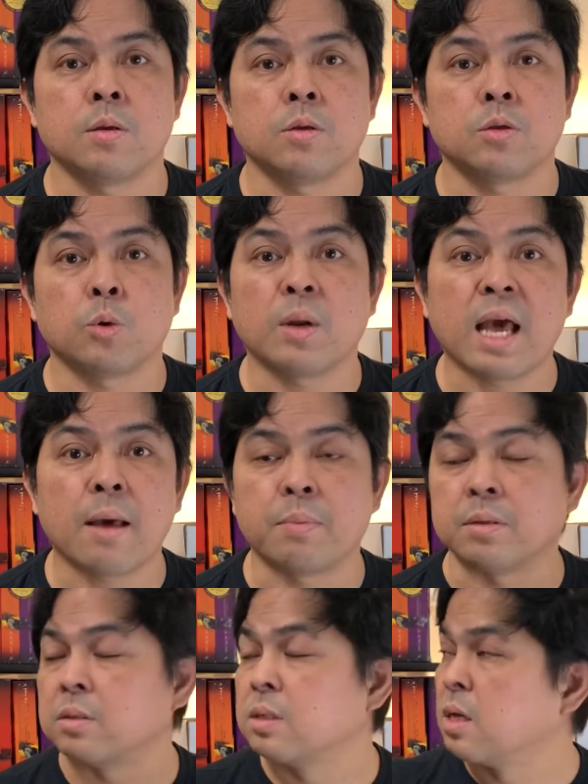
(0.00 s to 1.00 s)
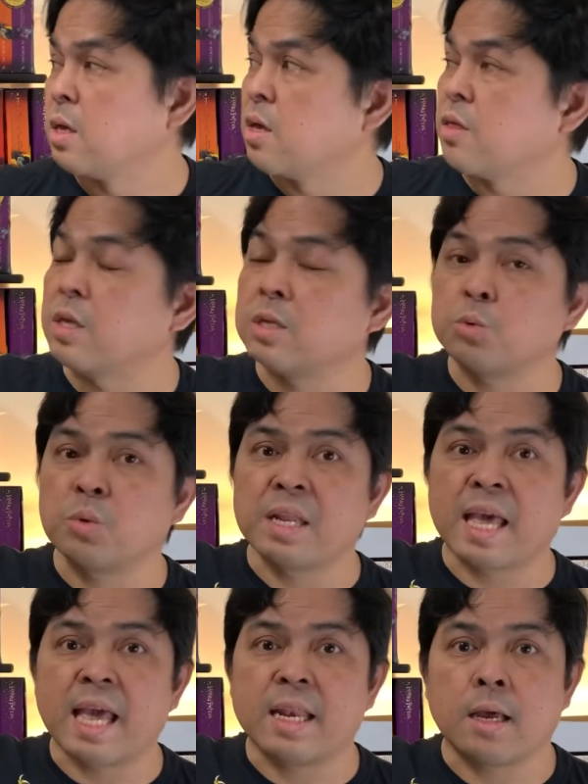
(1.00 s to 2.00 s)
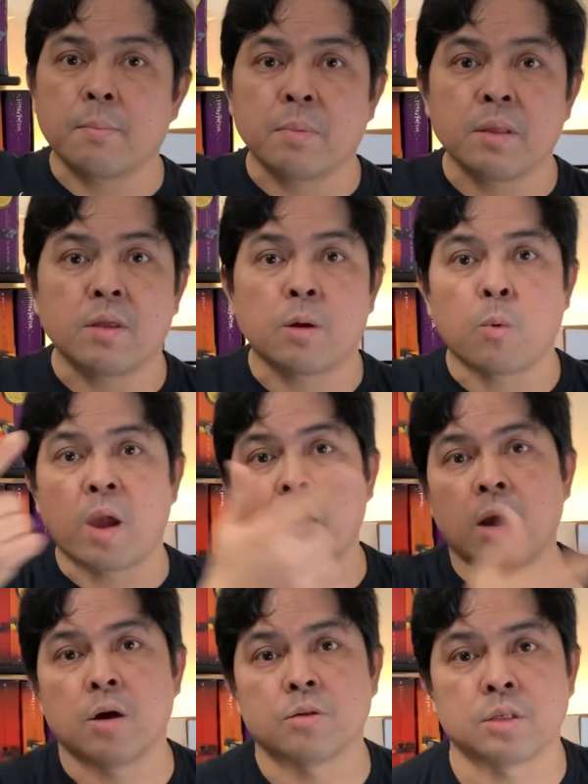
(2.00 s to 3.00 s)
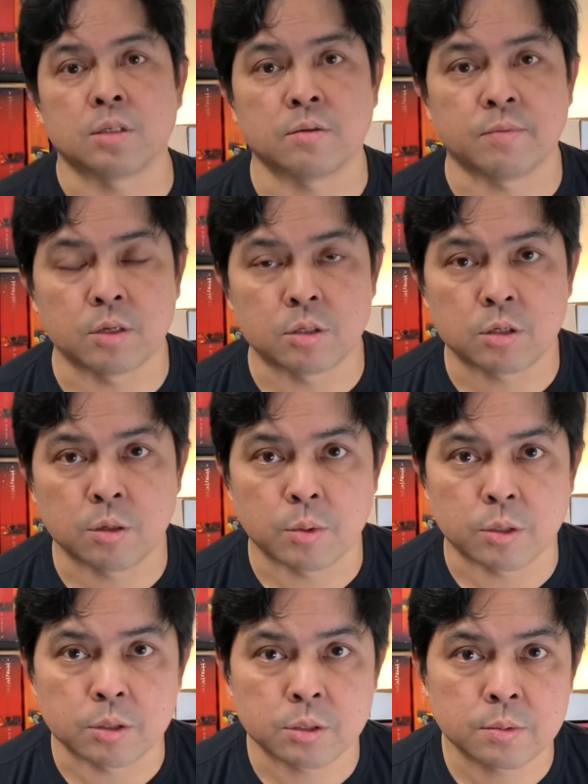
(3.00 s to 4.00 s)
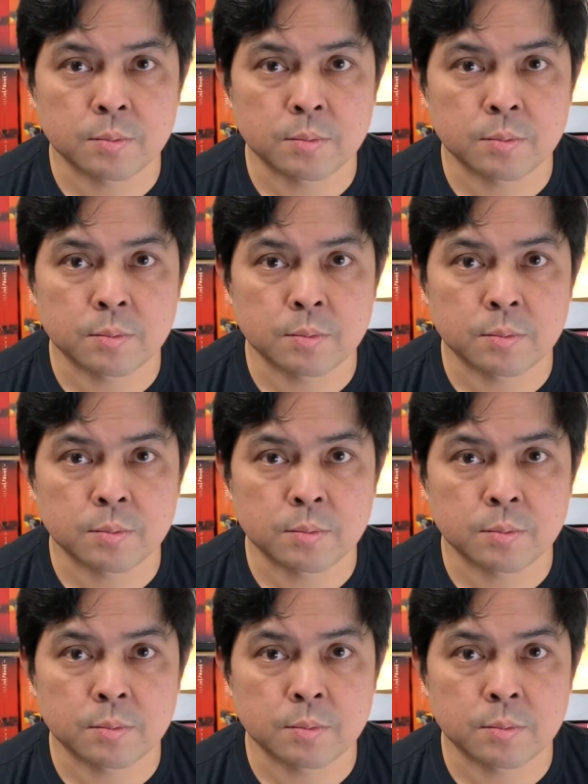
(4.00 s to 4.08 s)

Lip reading: So what happens? This will end up in their warehouses of the distributors,